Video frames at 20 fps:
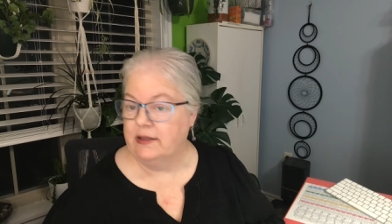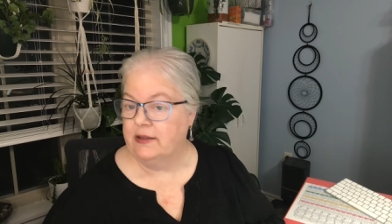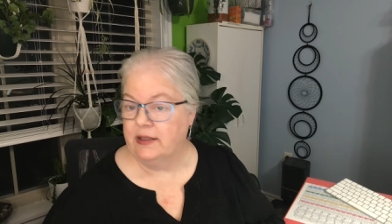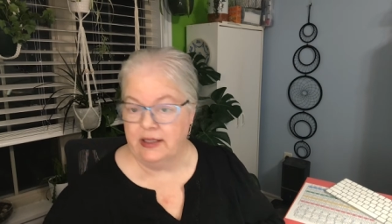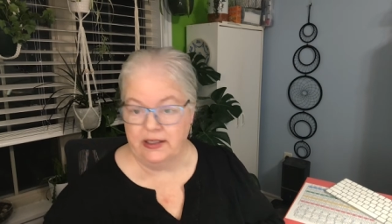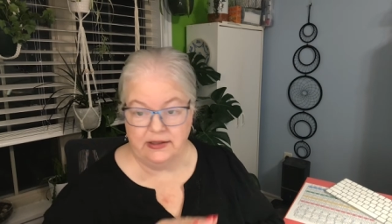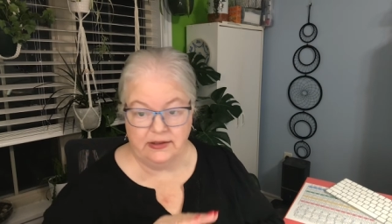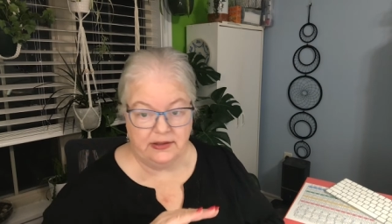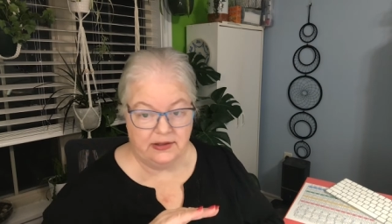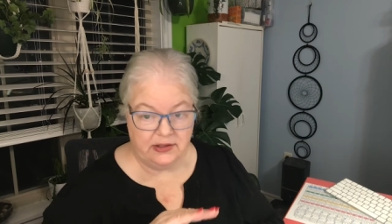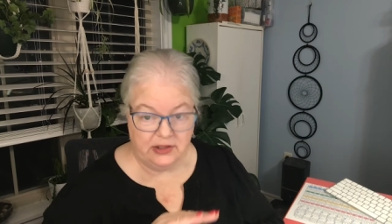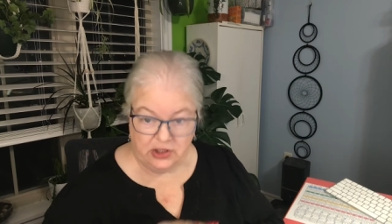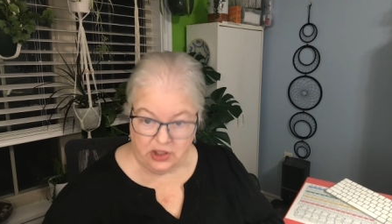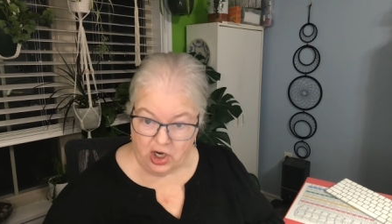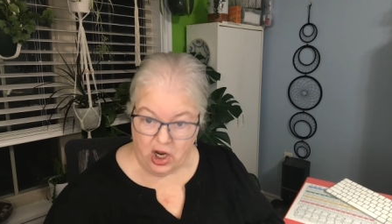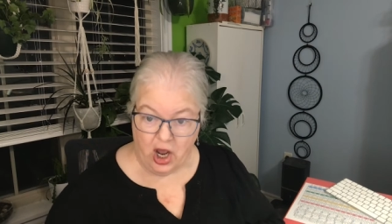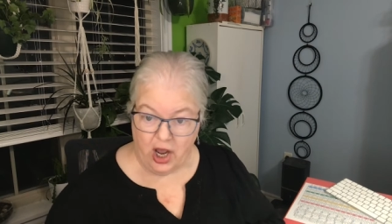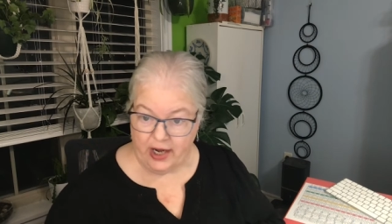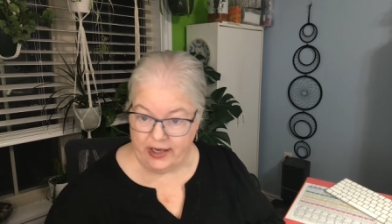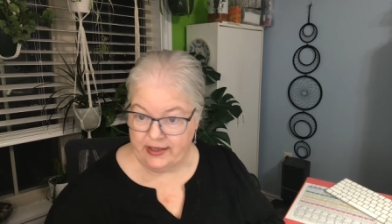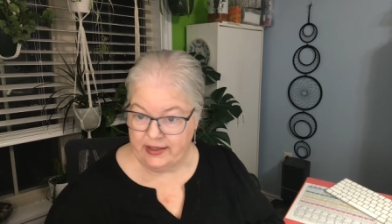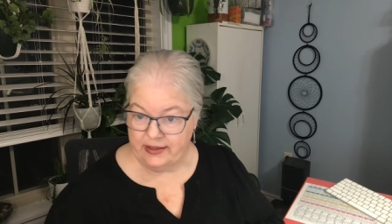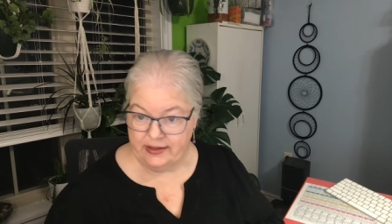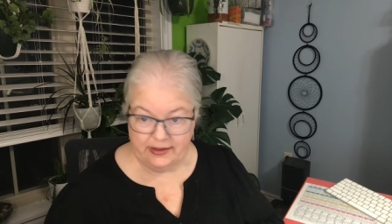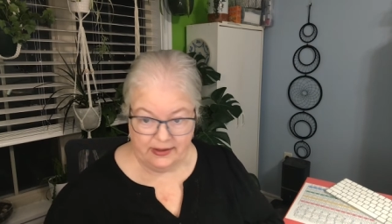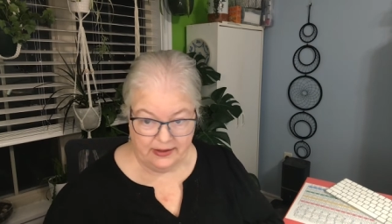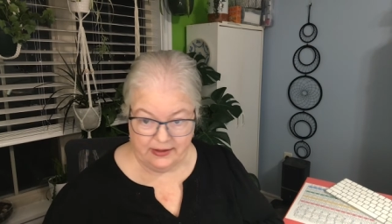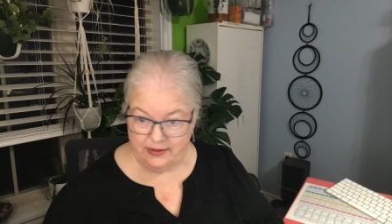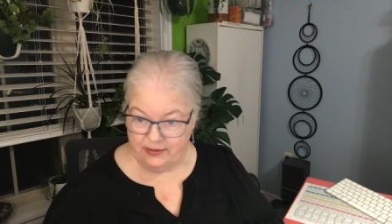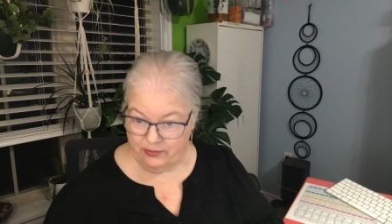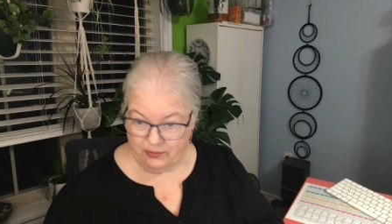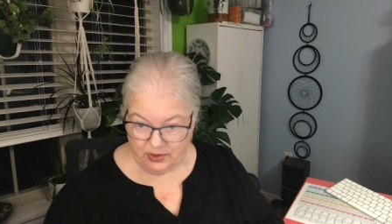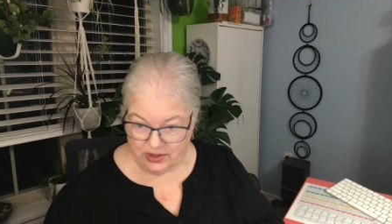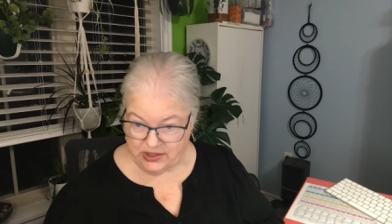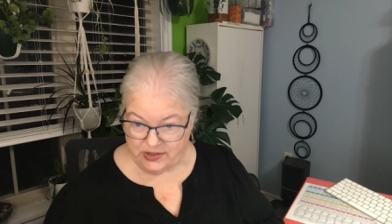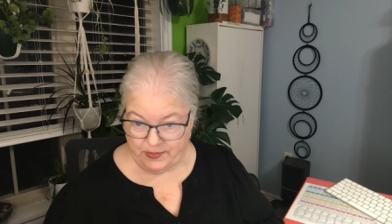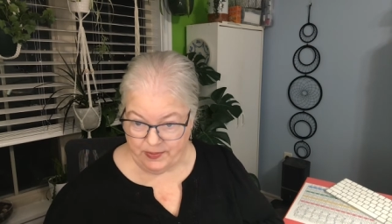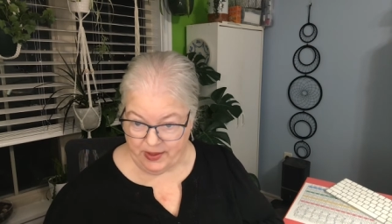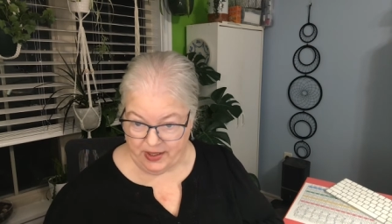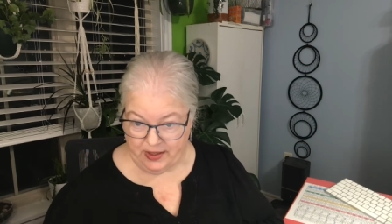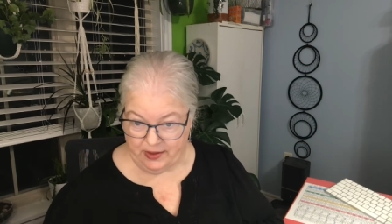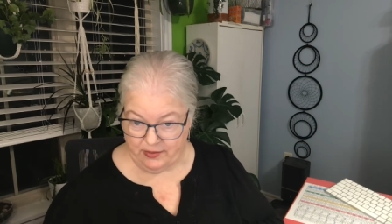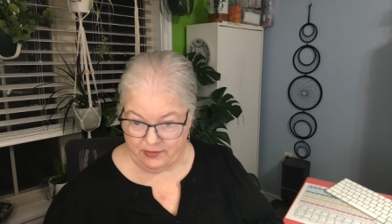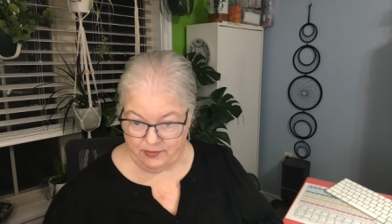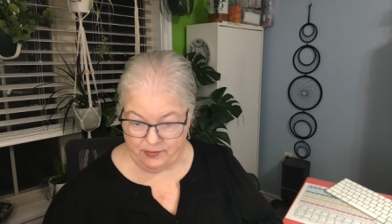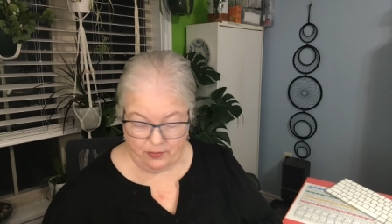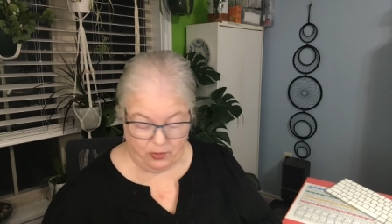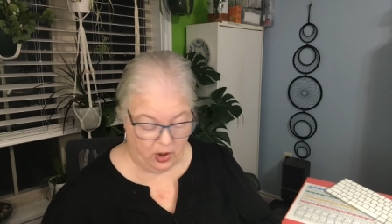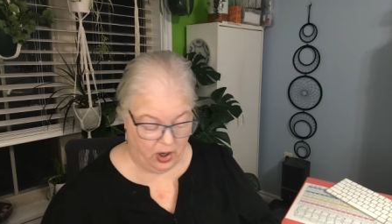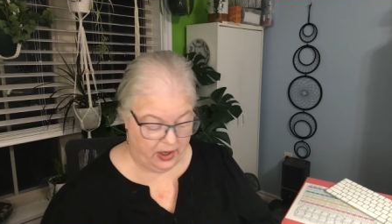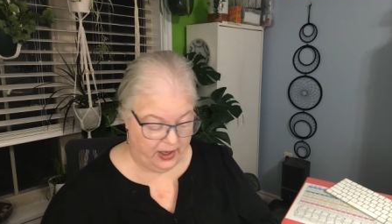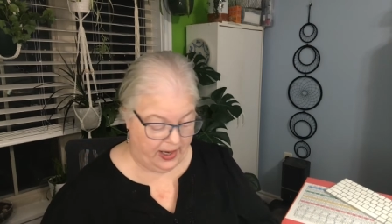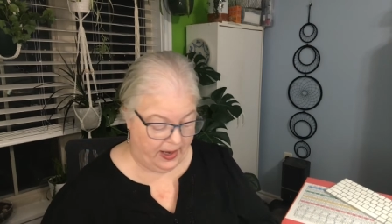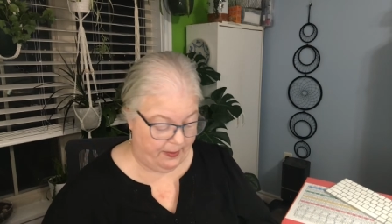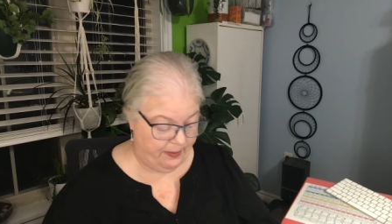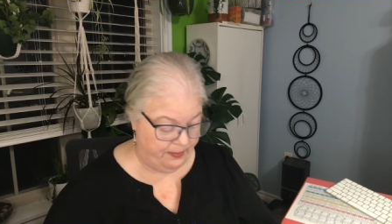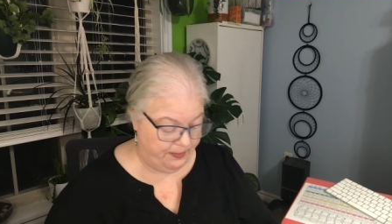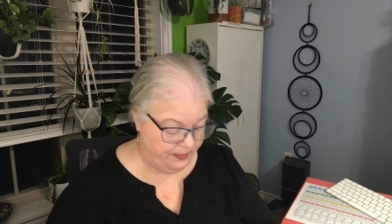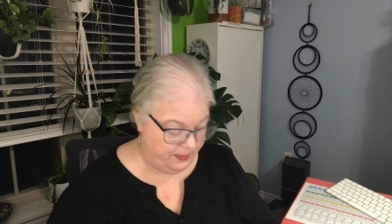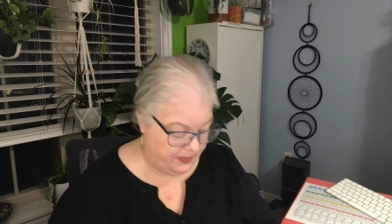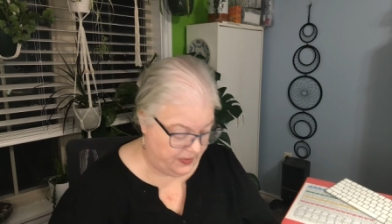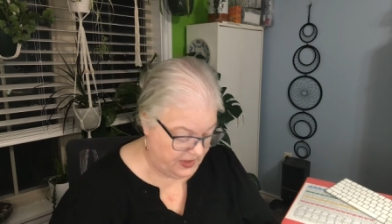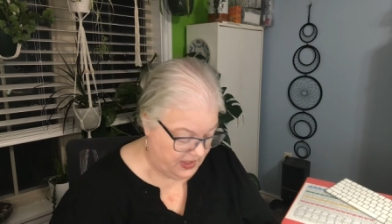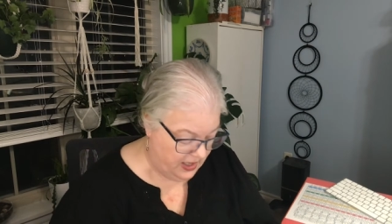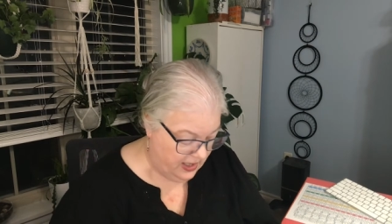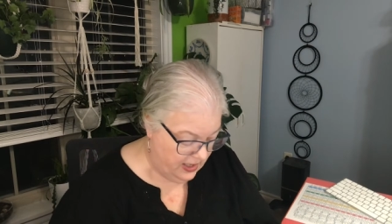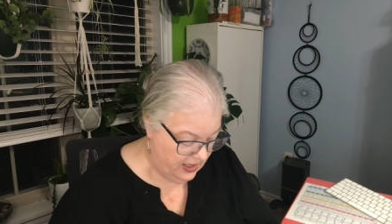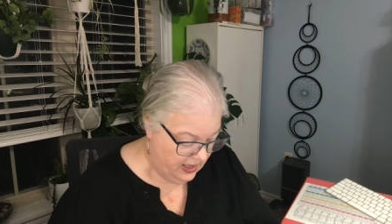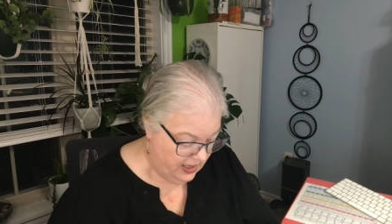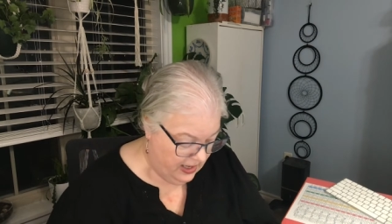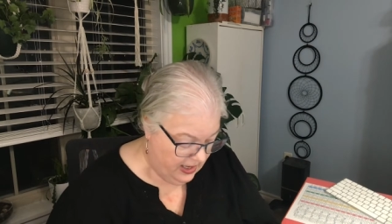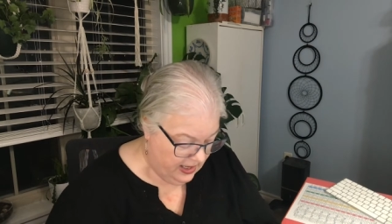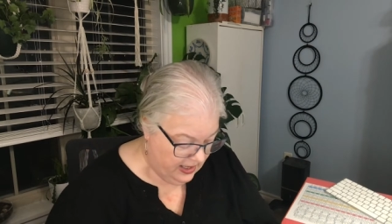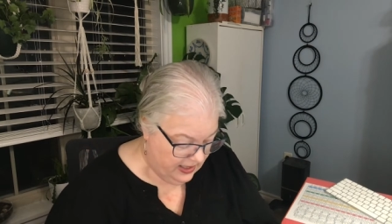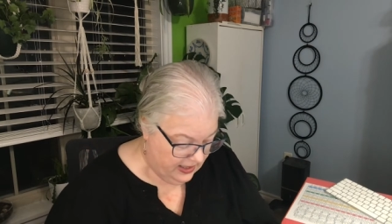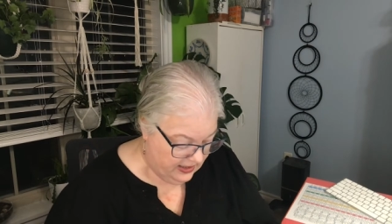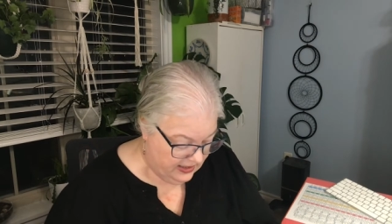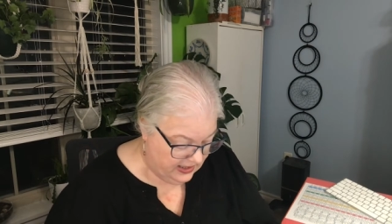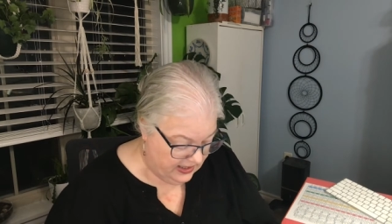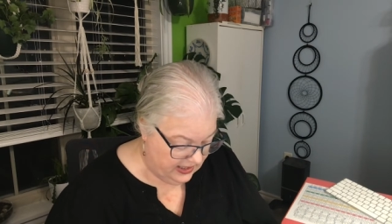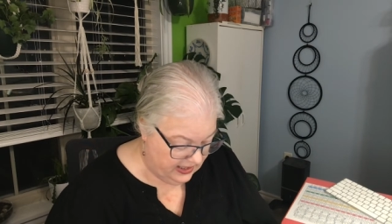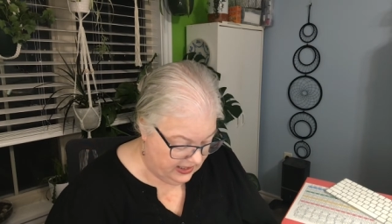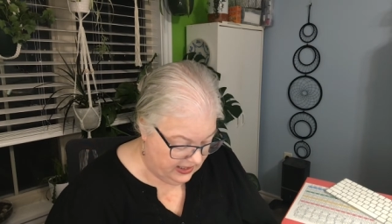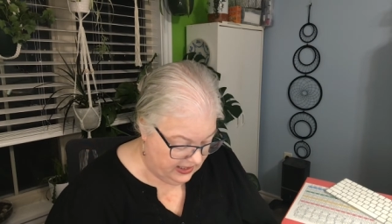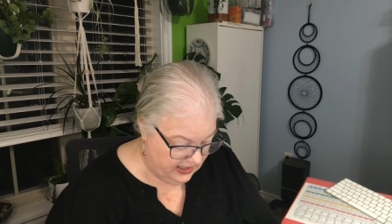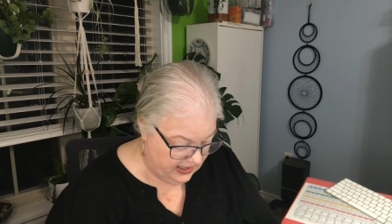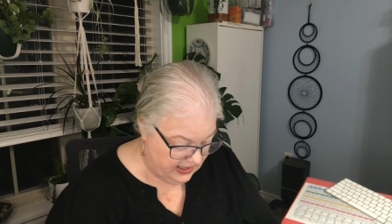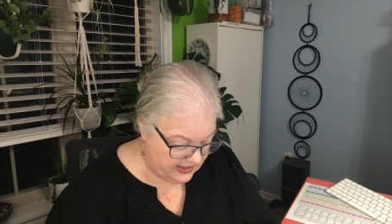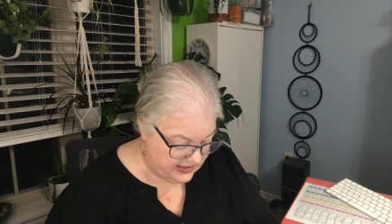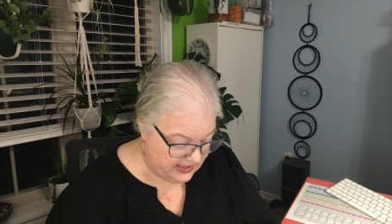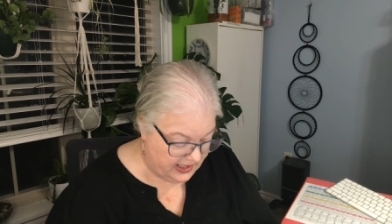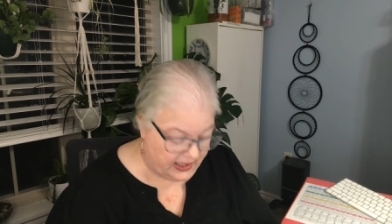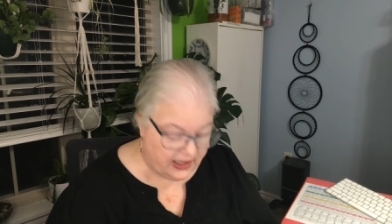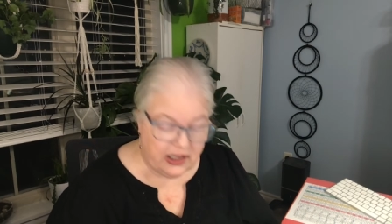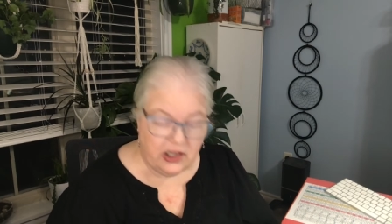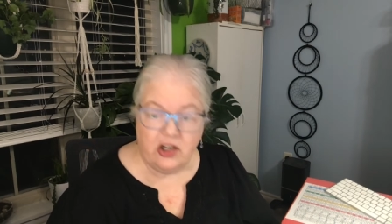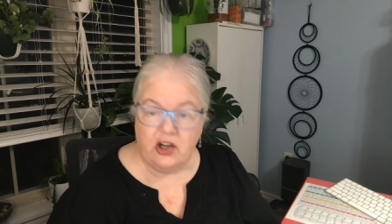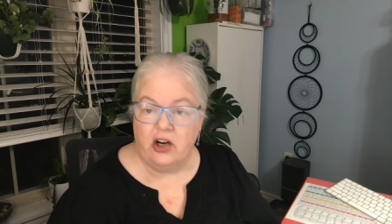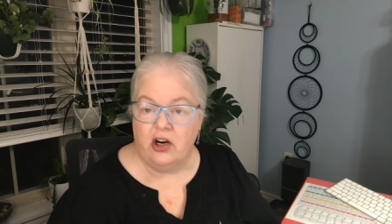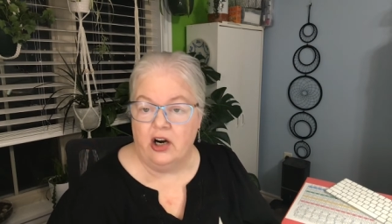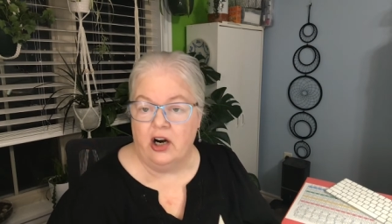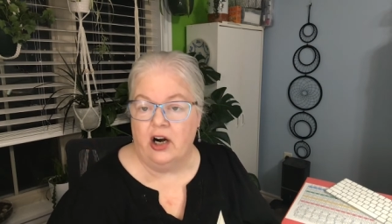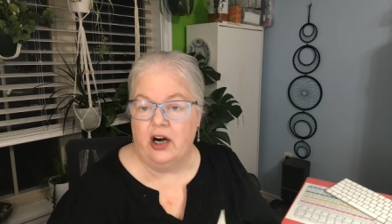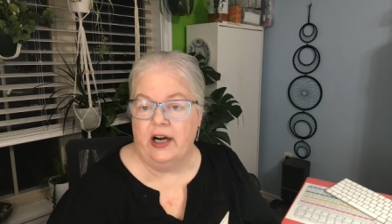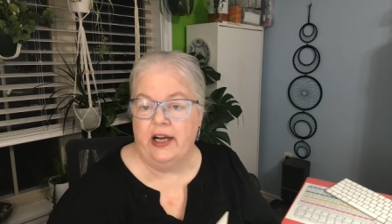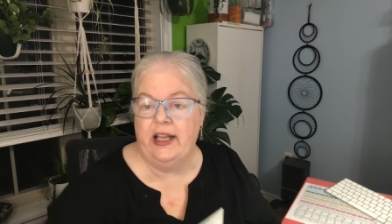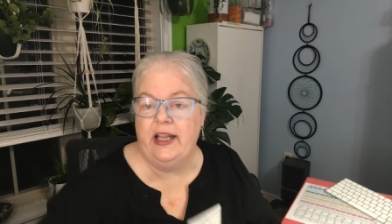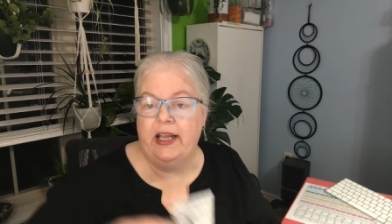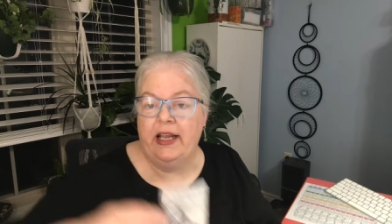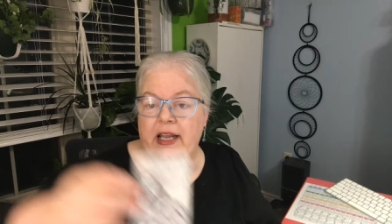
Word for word: That's not what's being brought up. The uh, second card